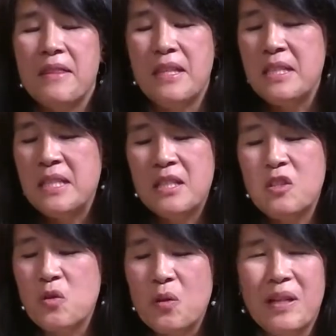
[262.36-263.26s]
it's
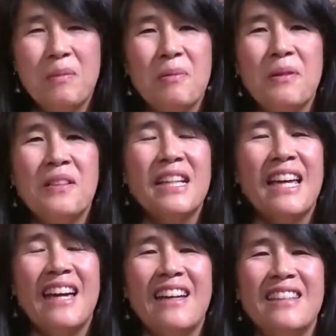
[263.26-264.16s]
enjoyable,
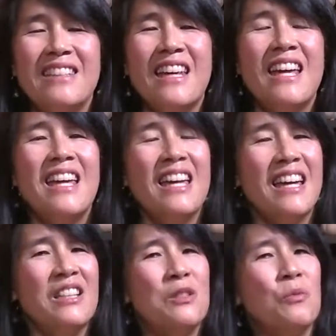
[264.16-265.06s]
and
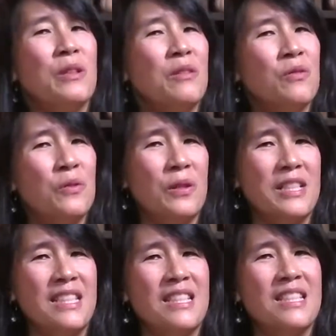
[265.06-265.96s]
it
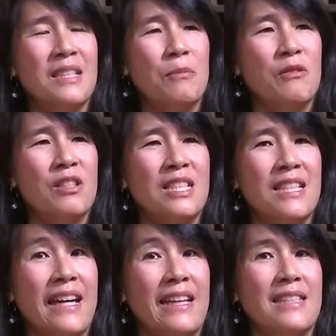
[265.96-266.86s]
reinforces some of the
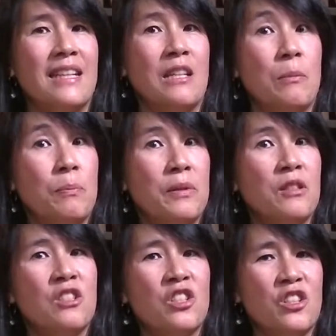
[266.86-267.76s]
science, and it
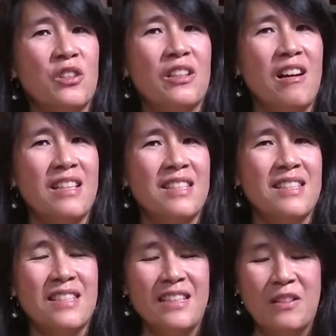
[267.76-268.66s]
builds
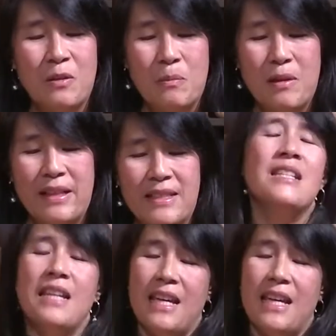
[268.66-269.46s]
curiosity in their minds.